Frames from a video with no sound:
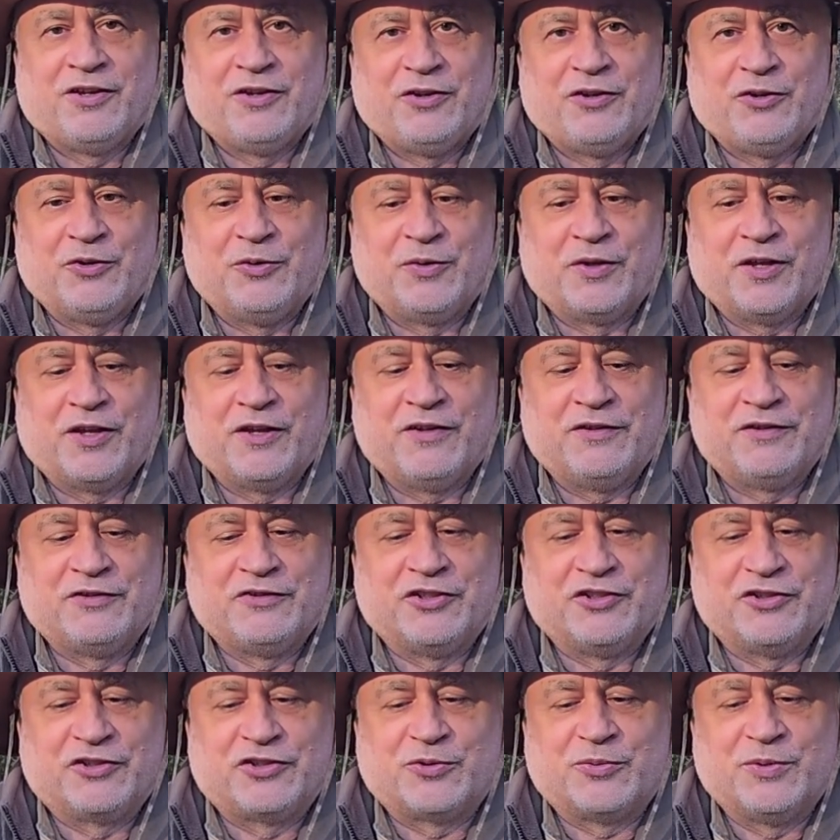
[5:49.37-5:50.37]
you can
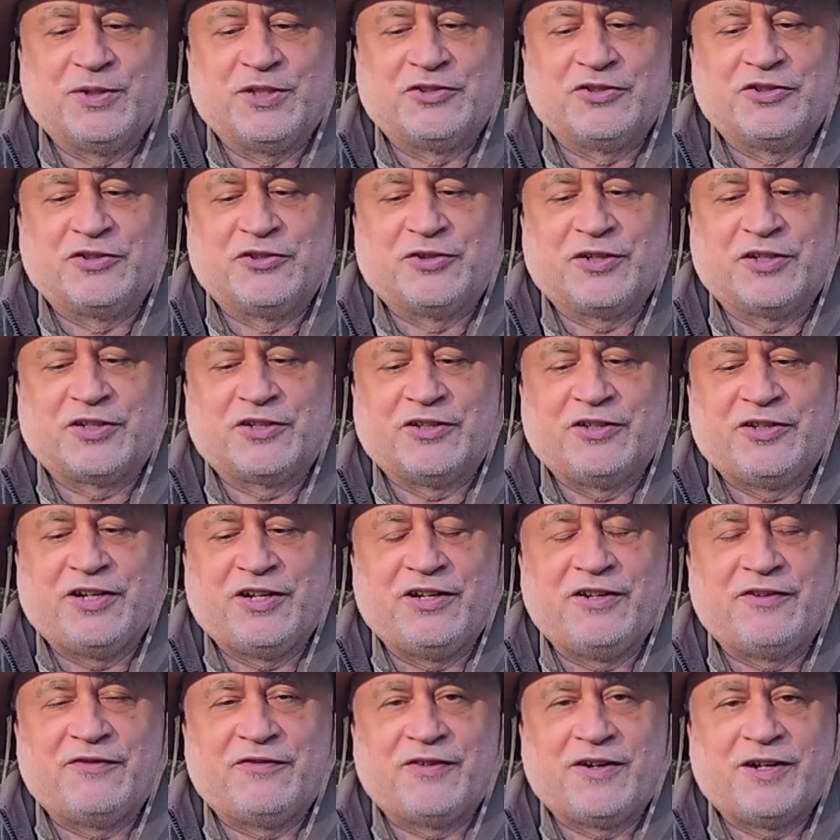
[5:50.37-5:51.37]
just squeeze the trigger
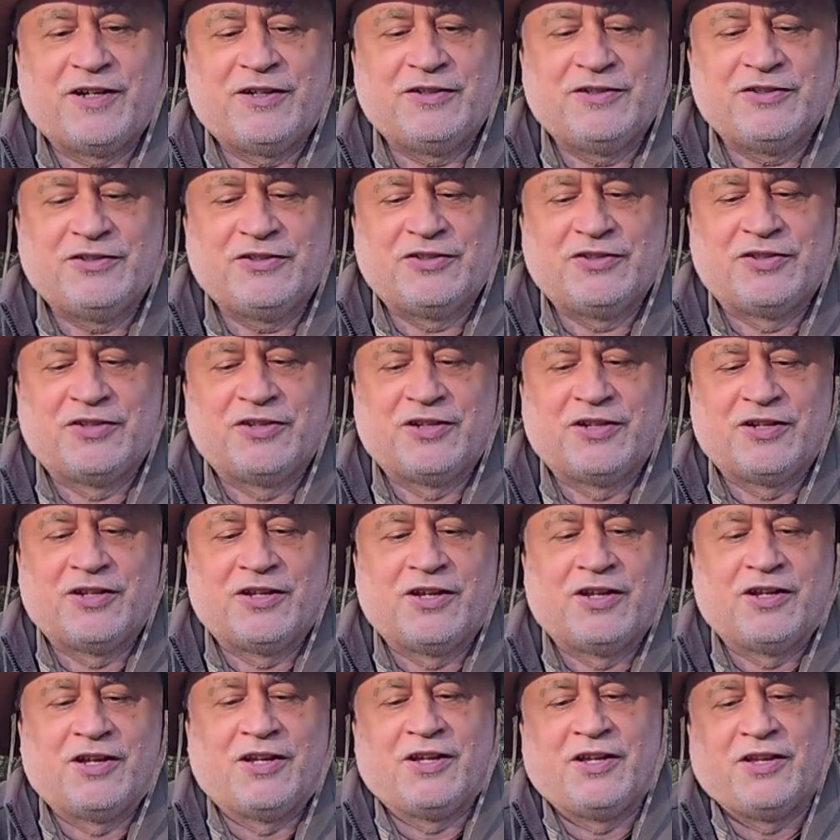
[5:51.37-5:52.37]
and it fires.
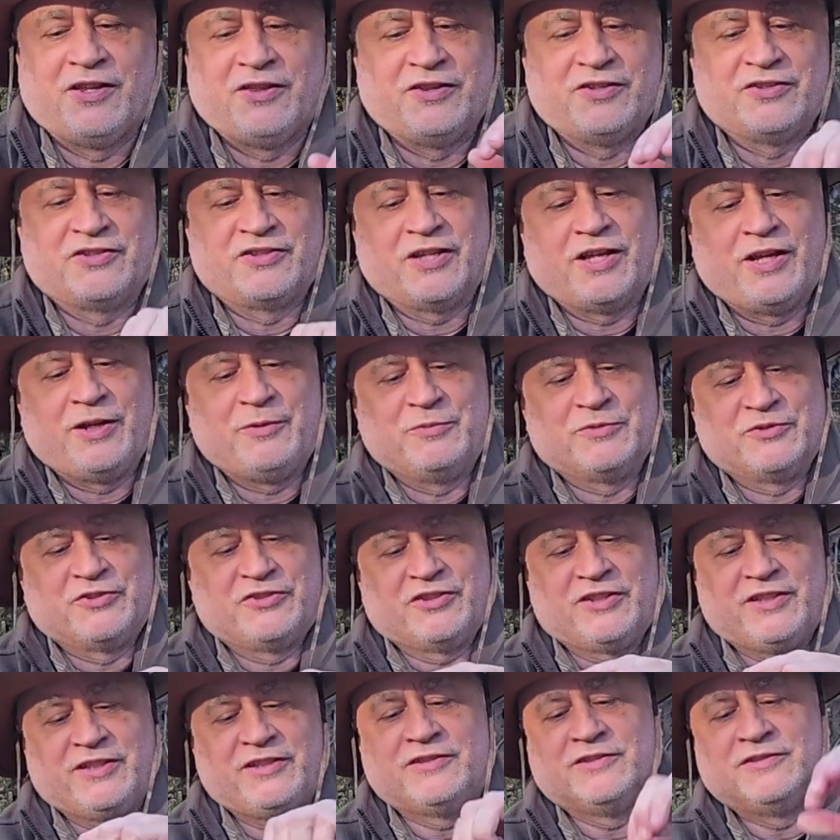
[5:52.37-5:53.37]
The side will
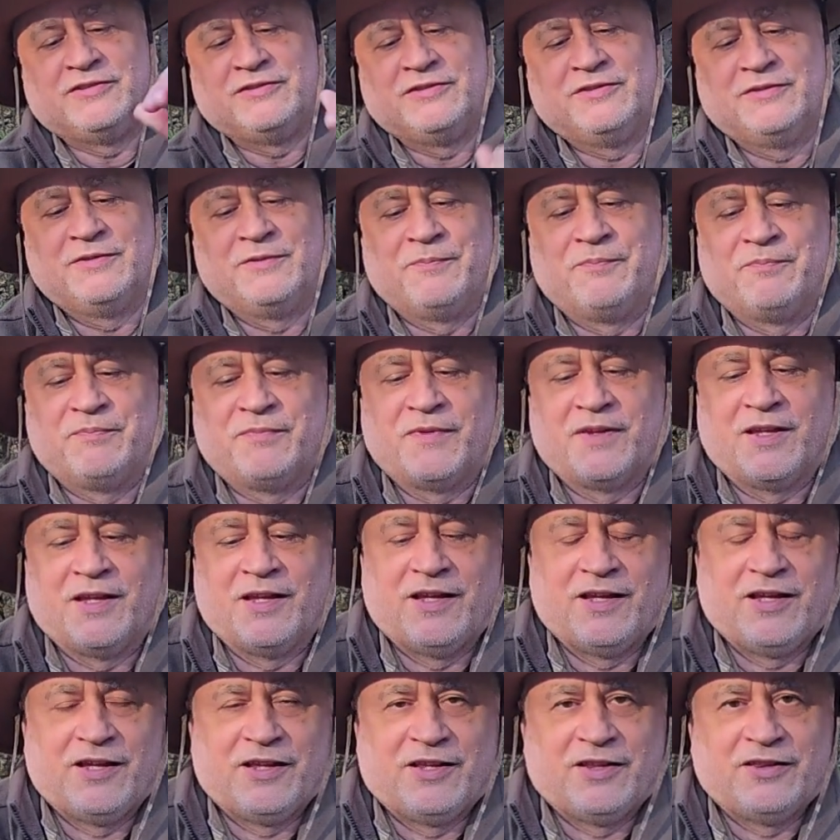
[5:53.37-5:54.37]
cycle,
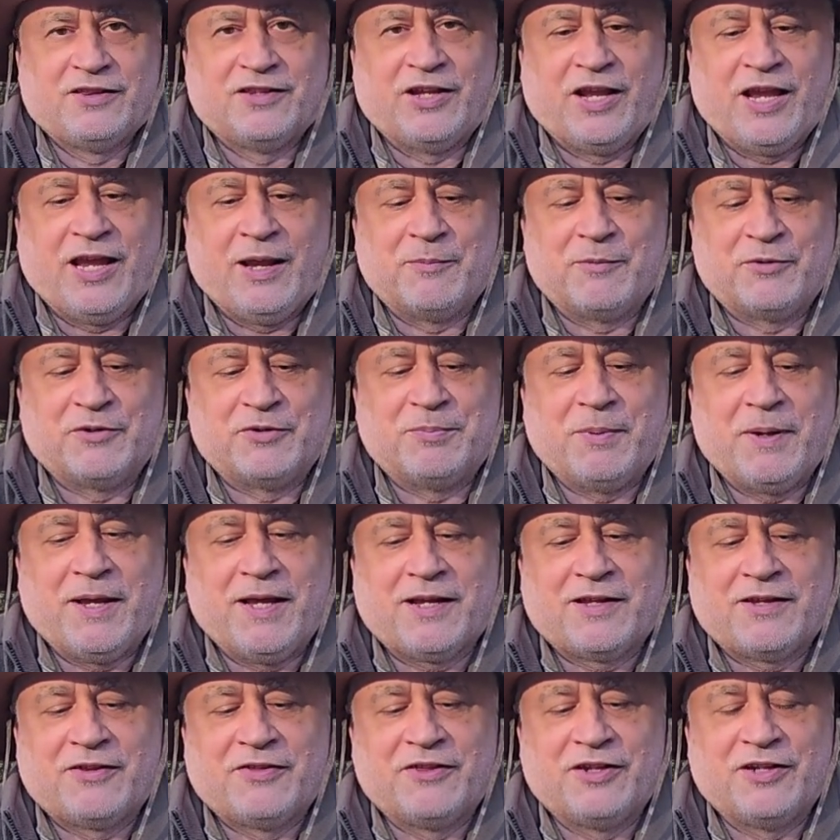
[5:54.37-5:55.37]
the hammer's
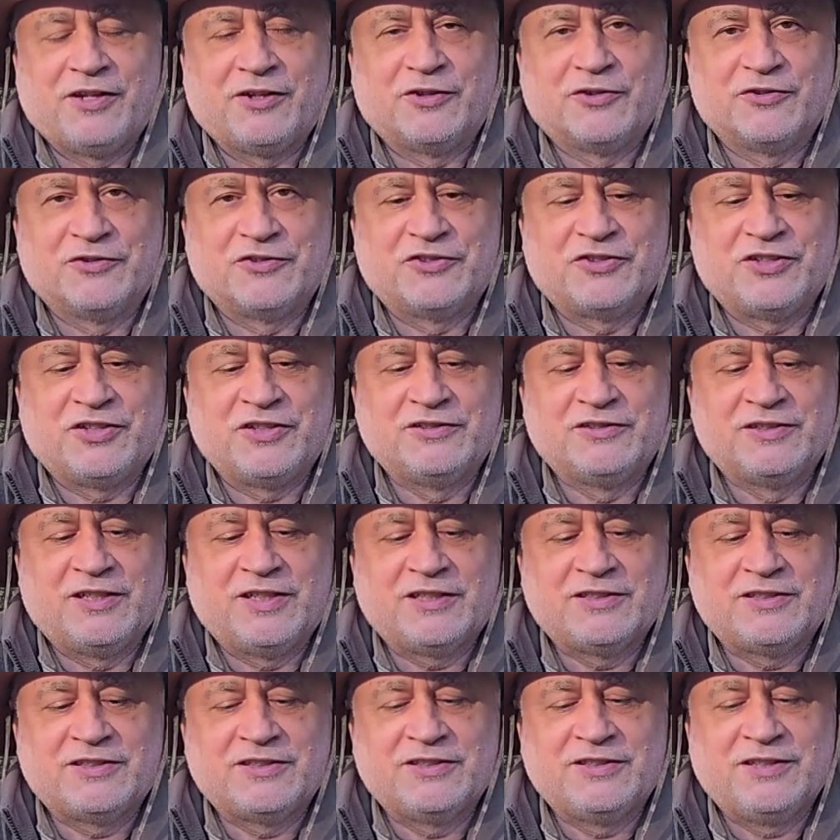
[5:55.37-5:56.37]
back, then it goes to single
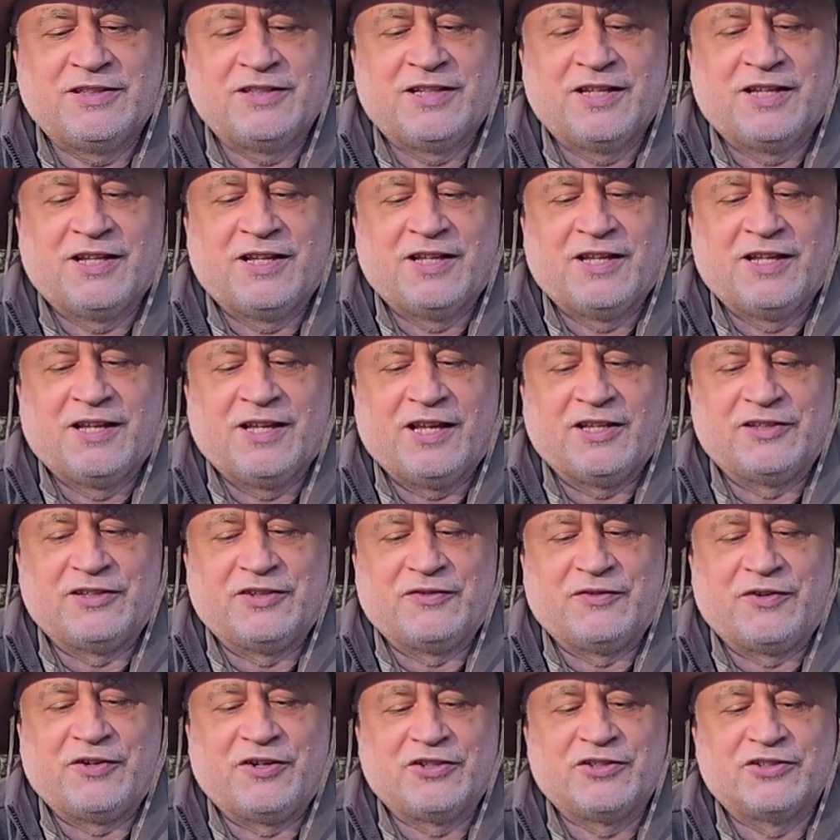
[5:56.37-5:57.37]
action. It has a
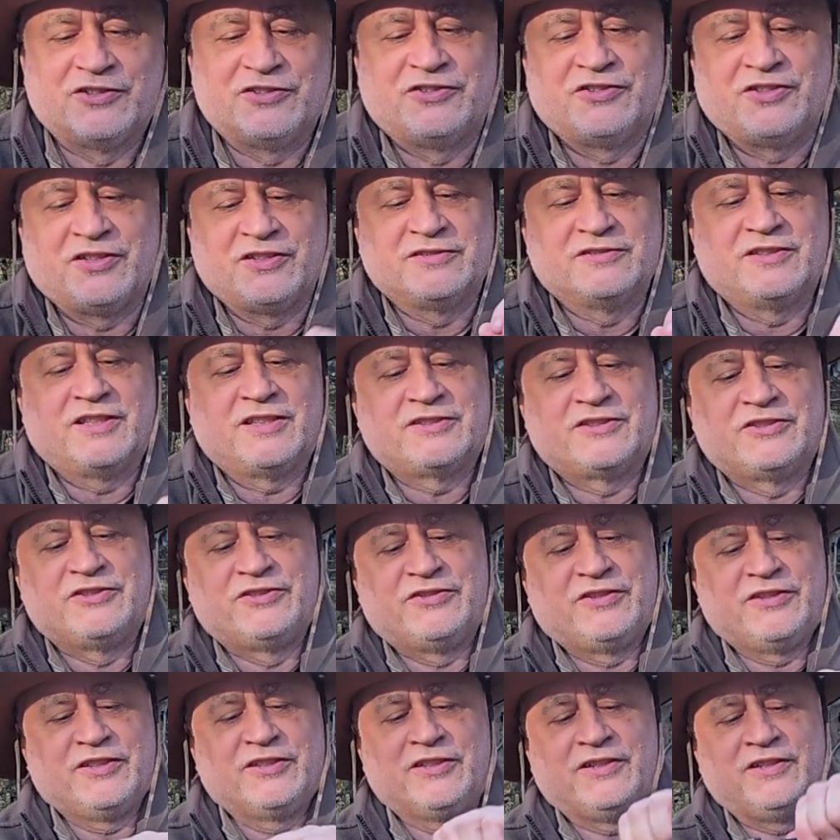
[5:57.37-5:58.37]
very good single action
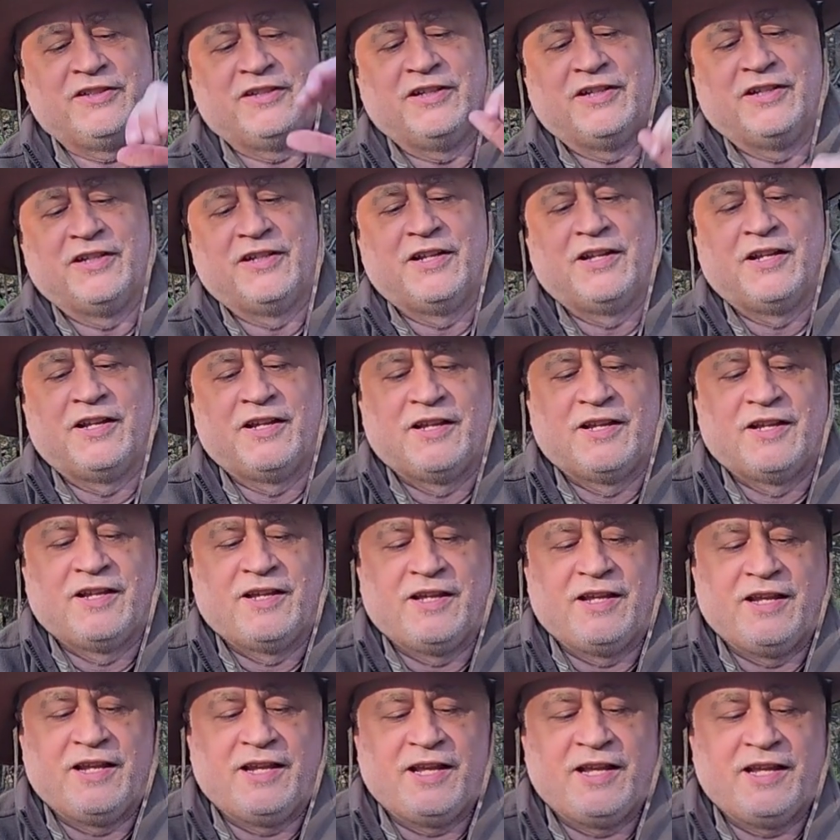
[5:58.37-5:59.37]
trigger.
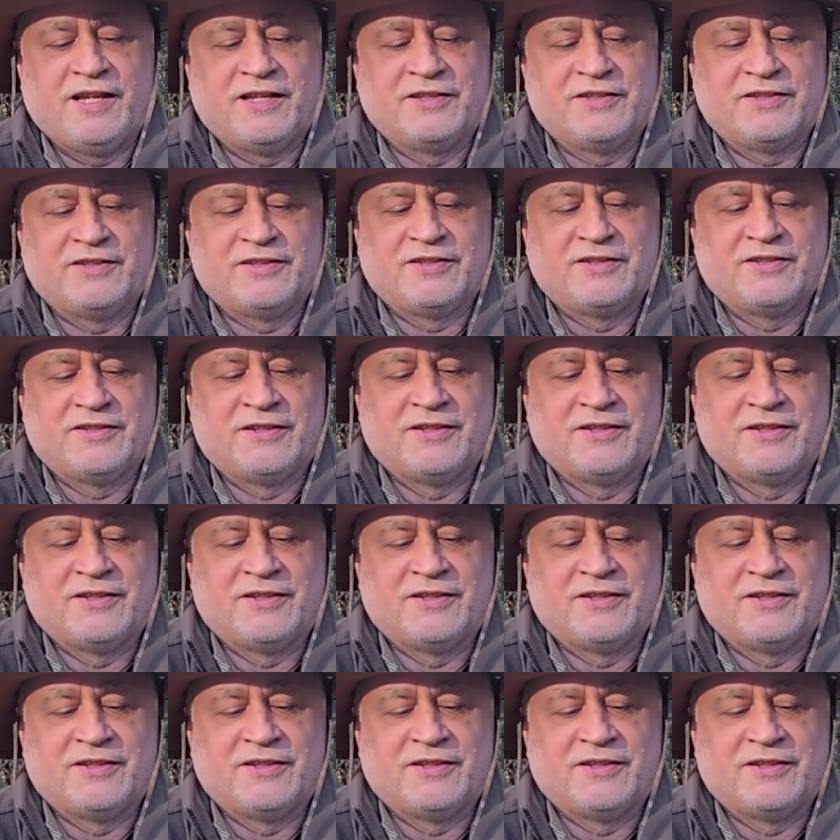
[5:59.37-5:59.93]
It has